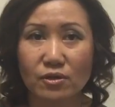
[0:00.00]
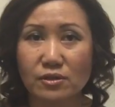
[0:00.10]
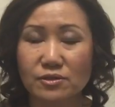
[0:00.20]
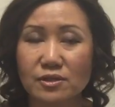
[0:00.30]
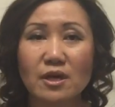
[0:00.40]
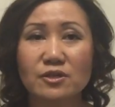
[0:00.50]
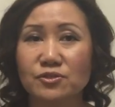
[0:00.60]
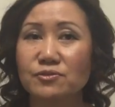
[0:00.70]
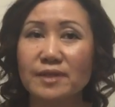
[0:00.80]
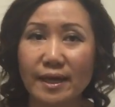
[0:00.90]

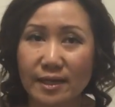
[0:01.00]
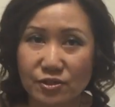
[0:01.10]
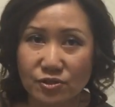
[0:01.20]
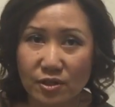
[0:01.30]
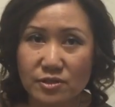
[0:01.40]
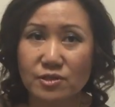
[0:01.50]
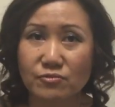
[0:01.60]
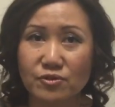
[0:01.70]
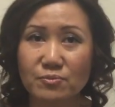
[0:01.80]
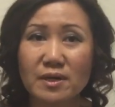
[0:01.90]
to $900 a
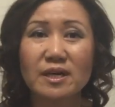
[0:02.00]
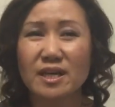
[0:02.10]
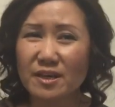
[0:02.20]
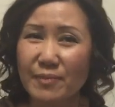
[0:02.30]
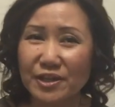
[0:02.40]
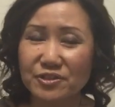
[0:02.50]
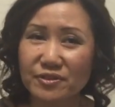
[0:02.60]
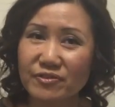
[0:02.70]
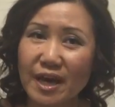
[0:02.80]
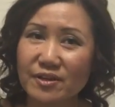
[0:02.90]
room. Imagine
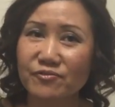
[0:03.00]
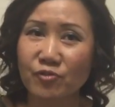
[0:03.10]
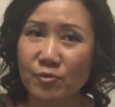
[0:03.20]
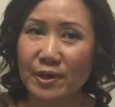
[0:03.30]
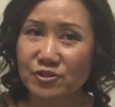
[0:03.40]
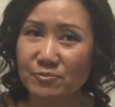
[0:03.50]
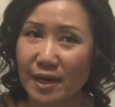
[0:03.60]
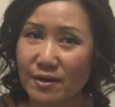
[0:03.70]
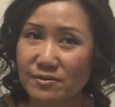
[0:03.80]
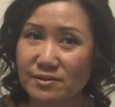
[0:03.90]
if you had a four bedroom
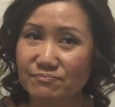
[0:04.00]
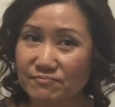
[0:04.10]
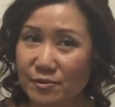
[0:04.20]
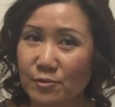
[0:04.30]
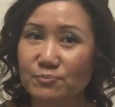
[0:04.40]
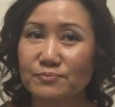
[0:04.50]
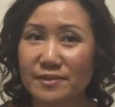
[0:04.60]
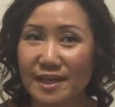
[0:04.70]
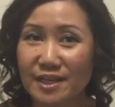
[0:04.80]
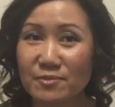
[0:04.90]
house.
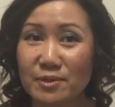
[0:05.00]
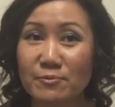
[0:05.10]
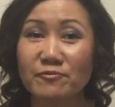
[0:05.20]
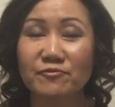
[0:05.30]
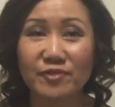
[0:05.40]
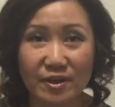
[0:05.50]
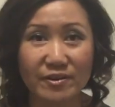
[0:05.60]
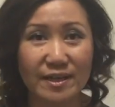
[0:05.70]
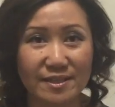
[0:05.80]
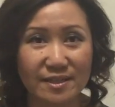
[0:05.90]
That could be
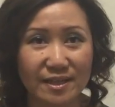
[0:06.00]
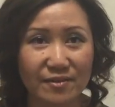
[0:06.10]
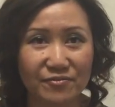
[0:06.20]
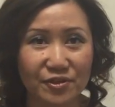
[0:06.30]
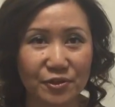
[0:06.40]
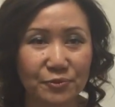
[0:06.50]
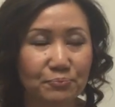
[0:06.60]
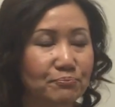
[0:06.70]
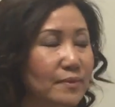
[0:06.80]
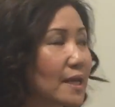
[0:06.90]
very nice income for you.
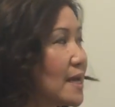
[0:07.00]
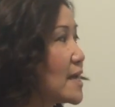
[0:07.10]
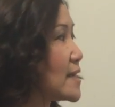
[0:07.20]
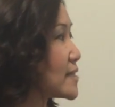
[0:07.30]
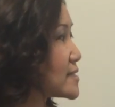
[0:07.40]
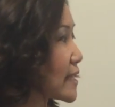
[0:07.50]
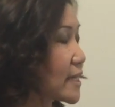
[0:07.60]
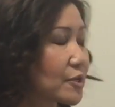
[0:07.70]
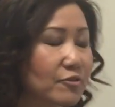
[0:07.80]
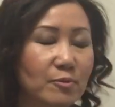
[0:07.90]
The
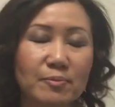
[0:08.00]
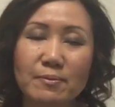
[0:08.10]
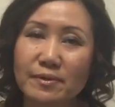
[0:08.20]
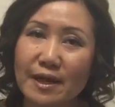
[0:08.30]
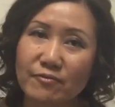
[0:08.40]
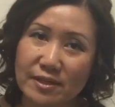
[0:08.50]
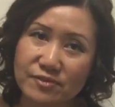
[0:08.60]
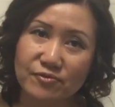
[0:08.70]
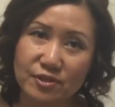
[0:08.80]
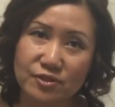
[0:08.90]
second group of people that
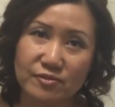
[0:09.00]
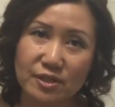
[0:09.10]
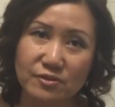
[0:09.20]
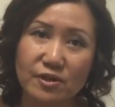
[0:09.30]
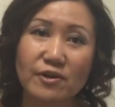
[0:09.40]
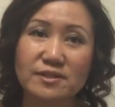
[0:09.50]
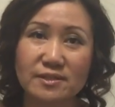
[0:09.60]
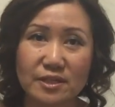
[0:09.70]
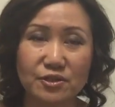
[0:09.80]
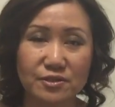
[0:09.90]
rents furnished rentals are
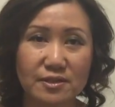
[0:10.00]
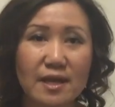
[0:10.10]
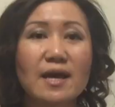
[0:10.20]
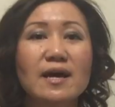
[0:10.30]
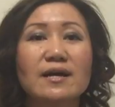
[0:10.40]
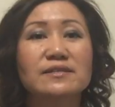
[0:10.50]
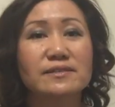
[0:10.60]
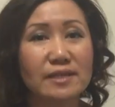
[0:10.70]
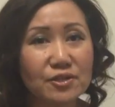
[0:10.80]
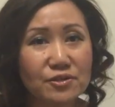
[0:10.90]
seniors.
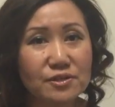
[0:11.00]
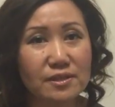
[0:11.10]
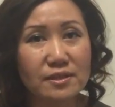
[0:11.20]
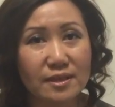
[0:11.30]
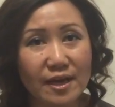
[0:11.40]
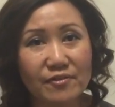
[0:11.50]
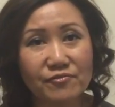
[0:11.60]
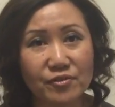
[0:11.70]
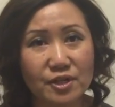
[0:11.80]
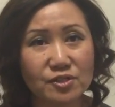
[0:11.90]
Seniors
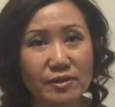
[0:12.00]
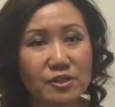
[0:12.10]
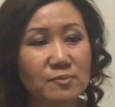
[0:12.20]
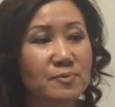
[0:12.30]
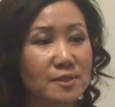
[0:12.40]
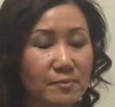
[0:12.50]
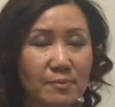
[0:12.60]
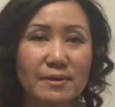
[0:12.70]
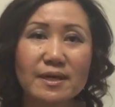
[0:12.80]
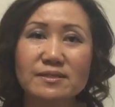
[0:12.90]
love furnished rentals
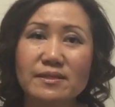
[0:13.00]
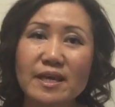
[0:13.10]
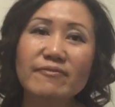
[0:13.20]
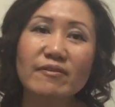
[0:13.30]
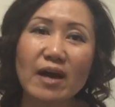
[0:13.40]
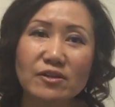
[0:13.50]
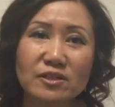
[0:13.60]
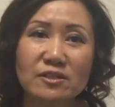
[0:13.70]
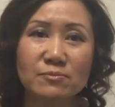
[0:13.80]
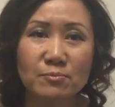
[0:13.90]
simply because they've
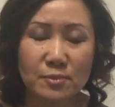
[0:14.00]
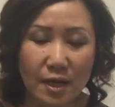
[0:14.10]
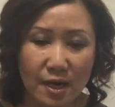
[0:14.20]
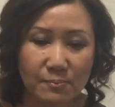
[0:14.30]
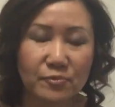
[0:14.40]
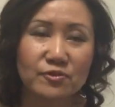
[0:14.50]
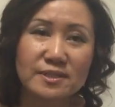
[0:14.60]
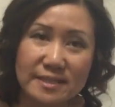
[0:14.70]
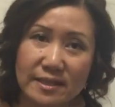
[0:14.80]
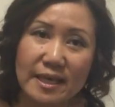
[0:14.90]
actually um,
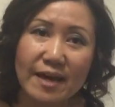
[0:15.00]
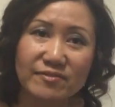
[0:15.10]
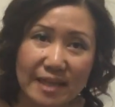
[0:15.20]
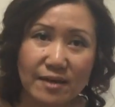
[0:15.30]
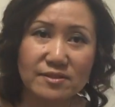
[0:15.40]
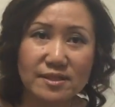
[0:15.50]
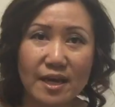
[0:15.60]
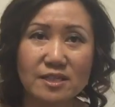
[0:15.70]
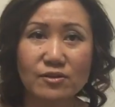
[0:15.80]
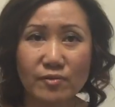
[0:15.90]
they they have
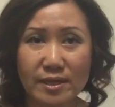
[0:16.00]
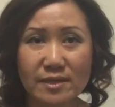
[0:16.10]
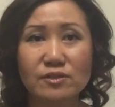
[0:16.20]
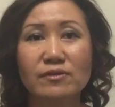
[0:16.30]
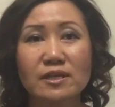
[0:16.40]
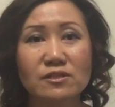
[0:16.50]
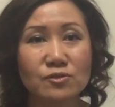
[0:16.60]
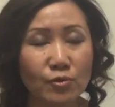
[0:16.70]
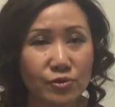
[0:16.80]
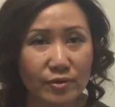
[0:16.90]
downsized already, so they
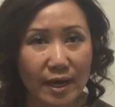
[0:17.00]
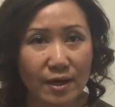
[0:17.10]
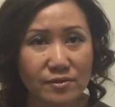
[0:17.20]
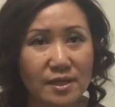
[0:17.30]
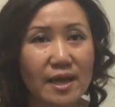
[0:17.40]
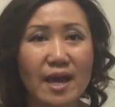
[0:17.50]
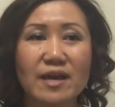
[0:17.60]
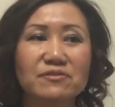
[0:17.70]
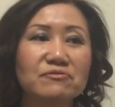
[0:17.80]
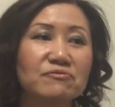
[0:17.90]
sold their house,
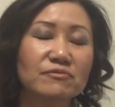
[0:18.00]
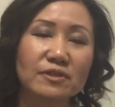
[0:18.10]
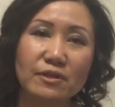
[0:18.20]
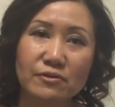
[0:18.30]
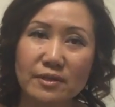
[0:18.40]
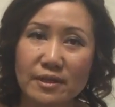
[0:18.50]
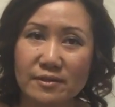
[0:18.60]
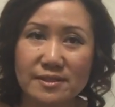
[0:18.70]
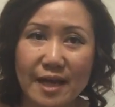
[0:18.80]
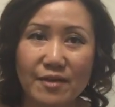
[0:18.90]
and you know
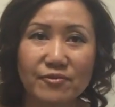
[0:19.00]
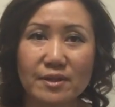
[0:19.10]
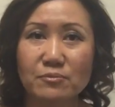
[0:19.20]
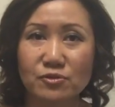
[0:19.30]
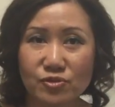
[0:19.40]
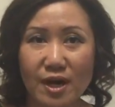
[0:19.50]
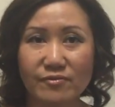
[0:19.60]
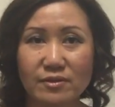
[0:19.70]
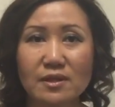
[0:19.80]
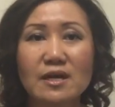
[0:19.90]
it's time for them to
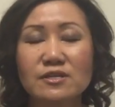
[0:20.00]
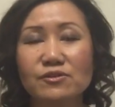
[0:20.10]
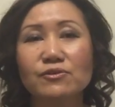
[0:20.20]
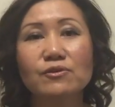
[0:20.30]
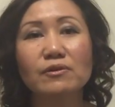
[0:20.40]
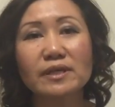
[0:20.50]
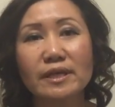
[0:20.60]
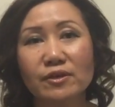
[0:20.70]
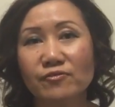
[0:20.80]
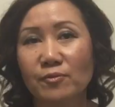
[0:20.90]
travel. So they're only
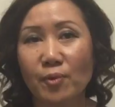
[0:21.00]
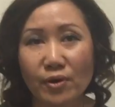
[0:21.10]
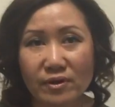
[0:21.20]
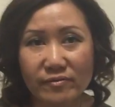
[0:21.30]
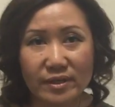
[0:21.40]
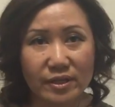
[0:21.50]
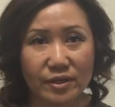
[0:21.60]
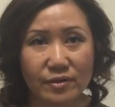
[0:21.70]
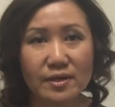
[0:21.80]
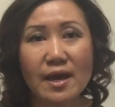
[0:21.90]
here for part of the
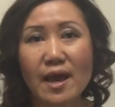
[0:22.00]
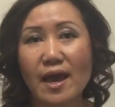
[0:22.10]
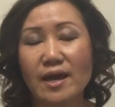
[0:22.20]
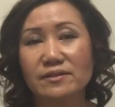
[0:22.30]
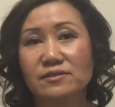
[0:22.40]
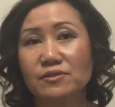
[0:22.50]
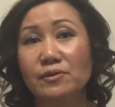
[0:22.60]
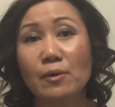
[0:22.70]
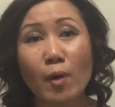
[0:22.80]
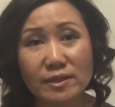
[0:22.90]
year, and so
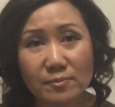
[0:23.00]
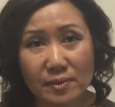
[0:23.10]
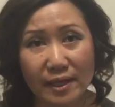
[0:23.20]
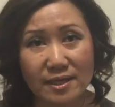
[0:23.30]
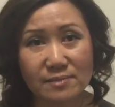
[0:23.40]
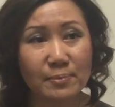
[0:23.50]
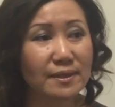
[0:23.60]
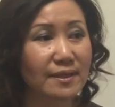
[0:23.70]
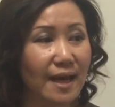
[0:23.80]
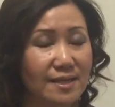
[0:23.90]
they want a place. But
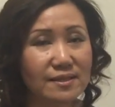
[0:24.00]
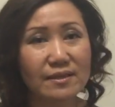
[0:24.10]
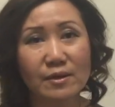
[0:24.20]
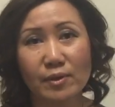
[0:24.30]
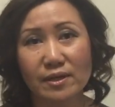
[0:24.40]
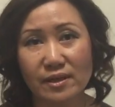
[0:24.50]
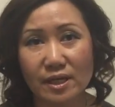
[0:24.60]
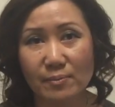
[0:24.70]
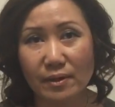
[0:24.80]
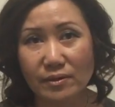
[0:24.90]
the last thing they want to
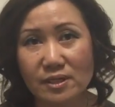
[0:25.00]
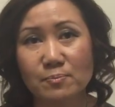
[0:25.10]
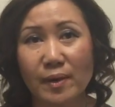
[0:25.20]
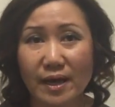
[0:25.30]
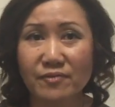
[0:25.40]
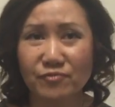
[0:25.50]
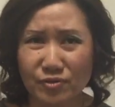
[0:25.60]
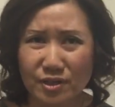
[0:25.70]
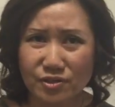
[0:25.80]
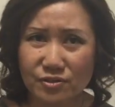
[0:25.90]
think about is buying
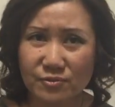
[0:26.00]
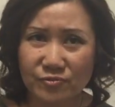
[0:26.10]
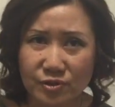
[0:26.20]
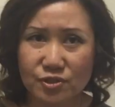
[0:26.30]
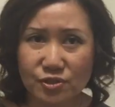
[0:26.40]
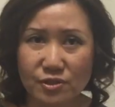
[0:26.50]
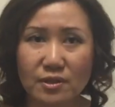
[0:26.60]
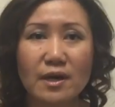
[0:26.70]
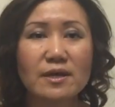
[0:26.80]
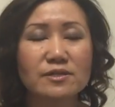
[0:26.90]
furnish
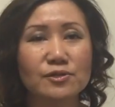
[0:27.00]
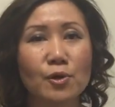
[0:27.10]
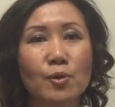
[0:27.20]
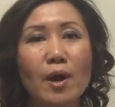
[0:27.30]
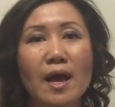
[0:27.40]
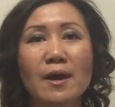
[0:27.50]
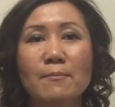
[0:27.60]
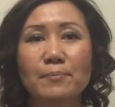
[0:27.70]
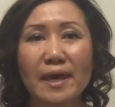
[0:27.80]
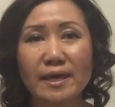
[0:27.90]
furniture. So
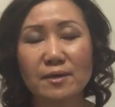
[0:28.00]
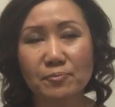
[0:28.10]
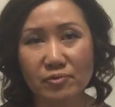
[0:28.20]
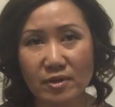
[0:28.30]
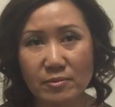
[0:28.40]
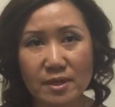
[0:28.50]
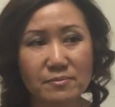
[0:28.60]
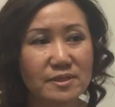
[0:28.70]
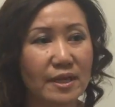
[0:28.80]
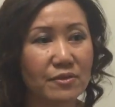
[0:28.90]
paying a
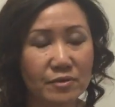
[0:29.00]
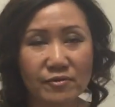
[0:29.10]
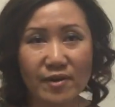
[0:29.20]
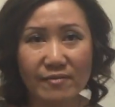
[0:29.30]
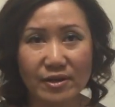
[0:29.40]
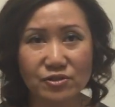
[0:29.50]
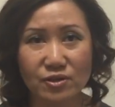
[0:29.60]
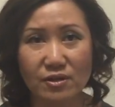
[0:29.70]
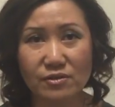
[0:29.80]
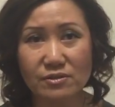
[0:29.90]
premium, say three to five hundred
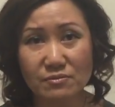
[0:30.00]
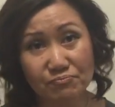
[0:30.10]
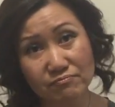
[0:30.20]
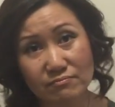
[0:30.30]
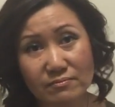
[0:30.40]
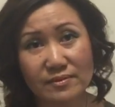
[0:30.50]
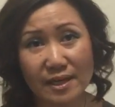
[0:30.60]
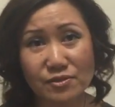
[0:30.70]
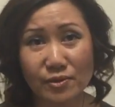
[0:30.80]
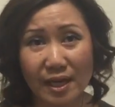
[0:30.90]
dollars,
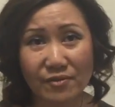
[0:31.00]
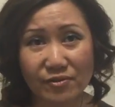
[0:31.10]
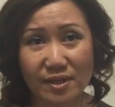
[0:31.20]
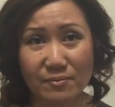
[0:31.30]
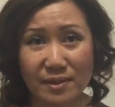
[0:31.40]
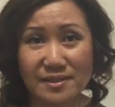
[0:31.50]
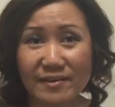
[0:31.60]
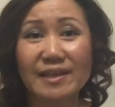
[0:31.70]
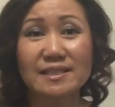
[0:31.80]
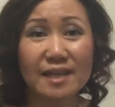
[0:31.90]
that's okay for them because
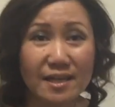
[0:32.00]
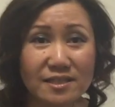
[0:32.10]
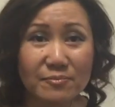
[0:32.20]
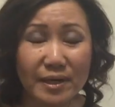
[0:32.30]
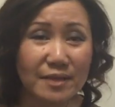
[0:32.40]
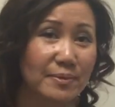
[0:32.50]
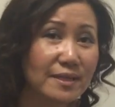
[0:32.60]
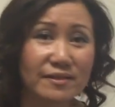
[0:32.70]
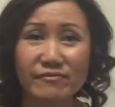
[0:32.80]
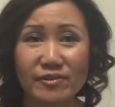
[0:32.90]
they got tons of money
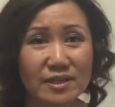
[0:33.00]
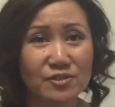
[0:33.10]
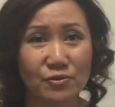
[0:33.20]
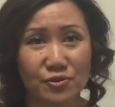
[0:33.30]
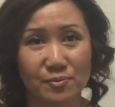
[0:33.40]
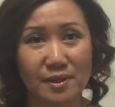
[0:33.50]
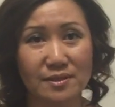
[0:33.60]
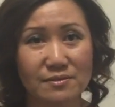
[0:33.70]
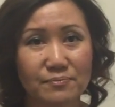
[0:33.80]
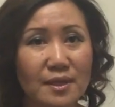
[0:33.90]
because they've already sold their
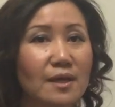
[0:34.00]
place.